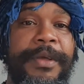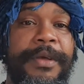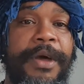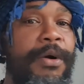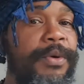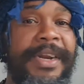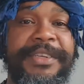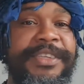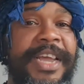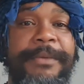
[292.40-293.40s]

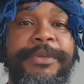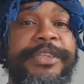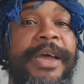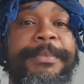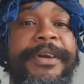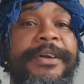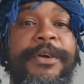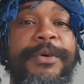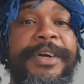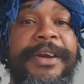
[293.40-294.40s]
Countless times it's happening
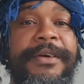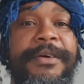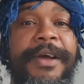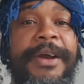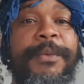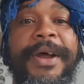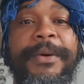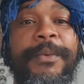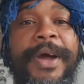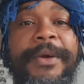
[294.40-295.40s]
out there. And why,
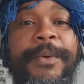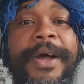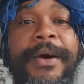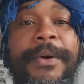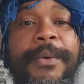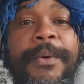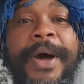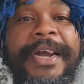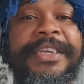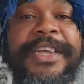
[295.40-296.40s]
why, why,
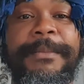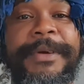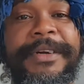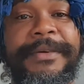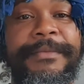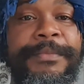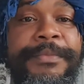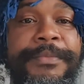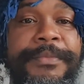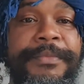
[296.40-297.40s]
why this happening?
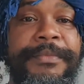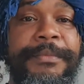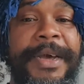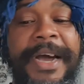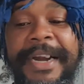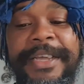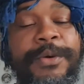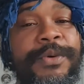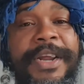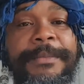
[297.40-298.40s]
Because the
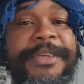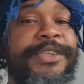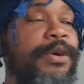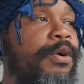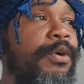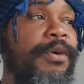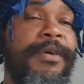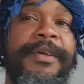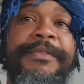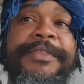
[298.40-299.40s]
youth them is so
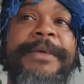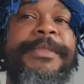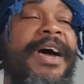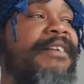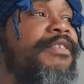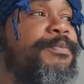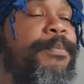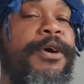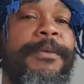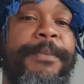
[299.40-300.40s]
them not have no
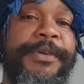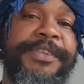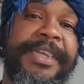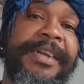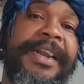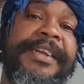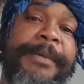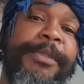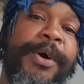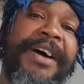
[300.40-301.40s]
purpose in
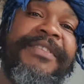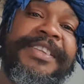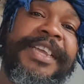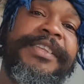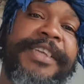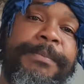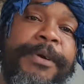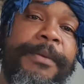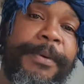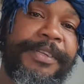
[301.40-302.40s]
them don't have a sense of
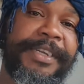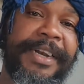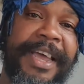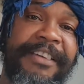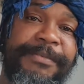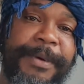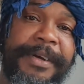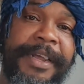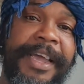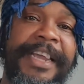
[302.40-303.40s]
purpose in life,
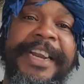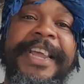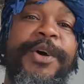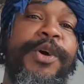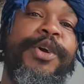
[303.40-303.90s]
man. They don't